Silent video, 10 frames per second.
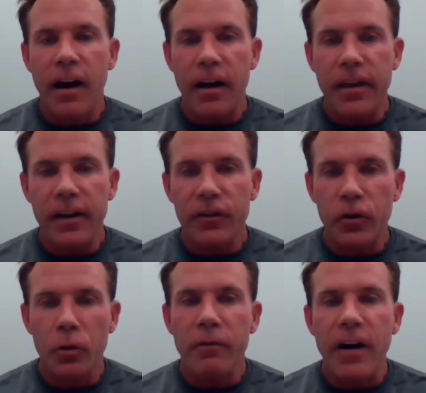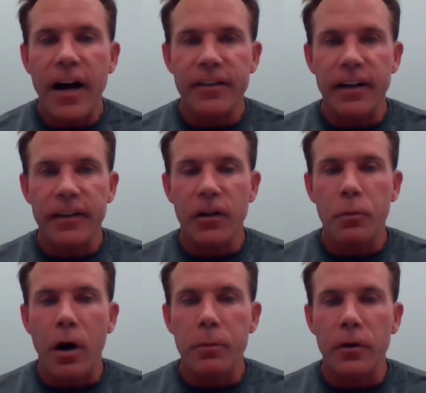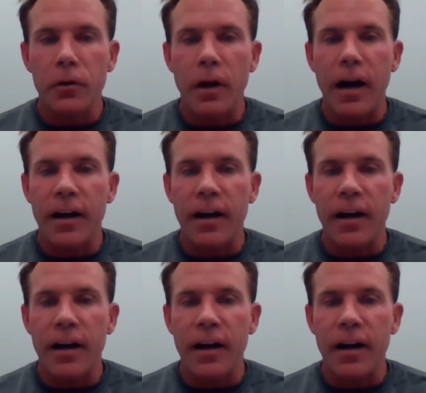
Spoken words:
are there to supervise that there's proper